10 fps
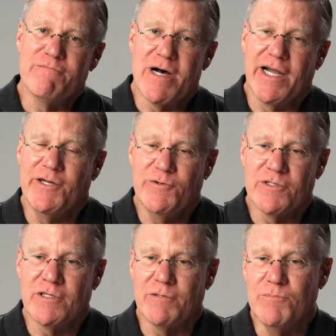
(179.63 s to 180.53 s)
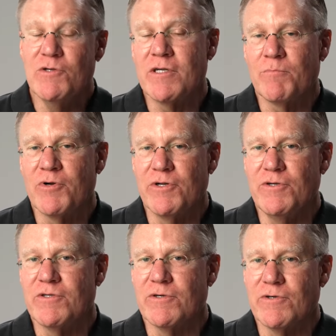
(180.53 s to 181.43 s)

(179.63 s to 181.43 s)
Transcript: of mine who is a music producer